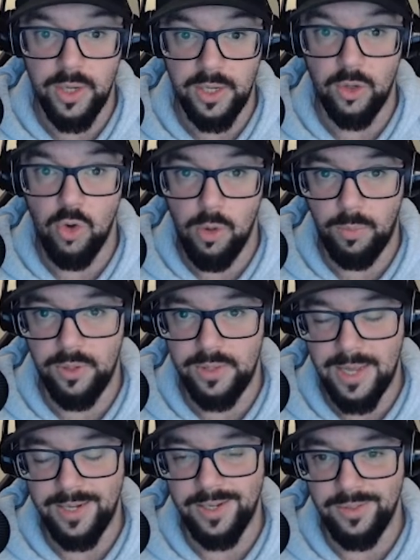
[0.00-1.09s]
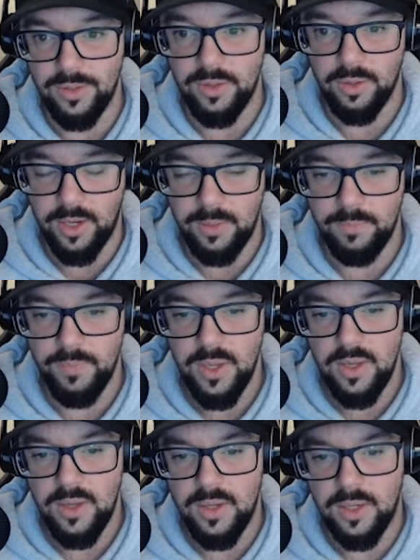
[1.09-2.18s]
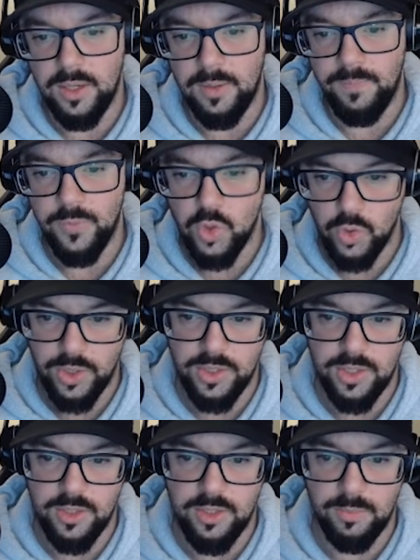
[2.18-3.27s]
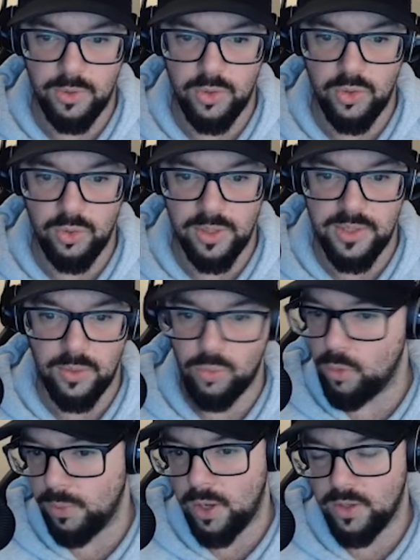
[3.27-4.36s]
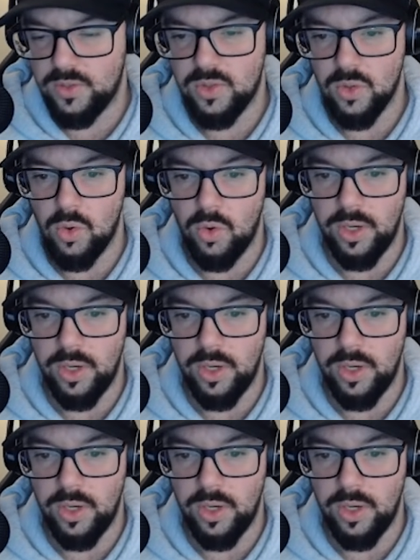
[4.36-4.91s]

to incorporate that into their game. So this is similar to, let's say, Roblox or